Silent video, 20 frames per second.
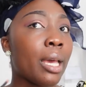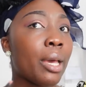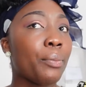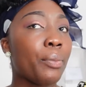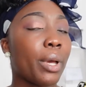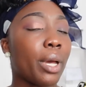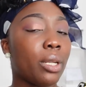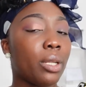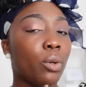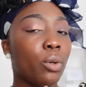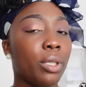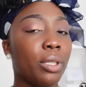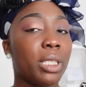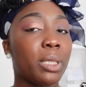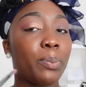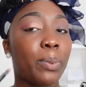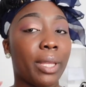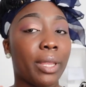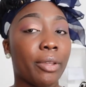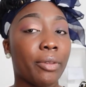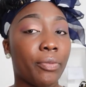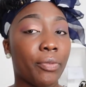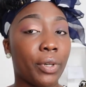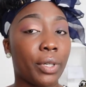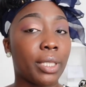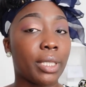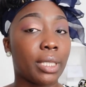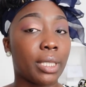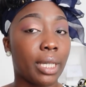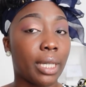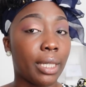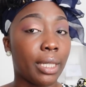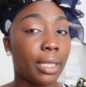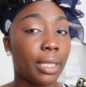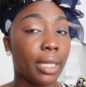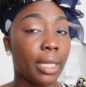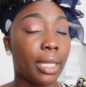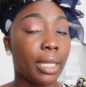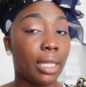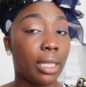We had only spent the first
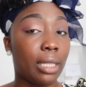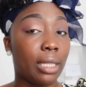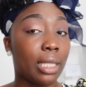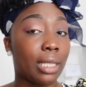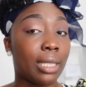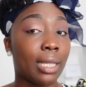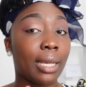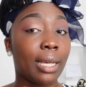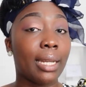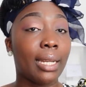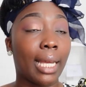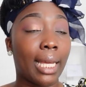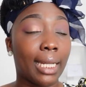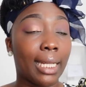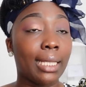night and the second night,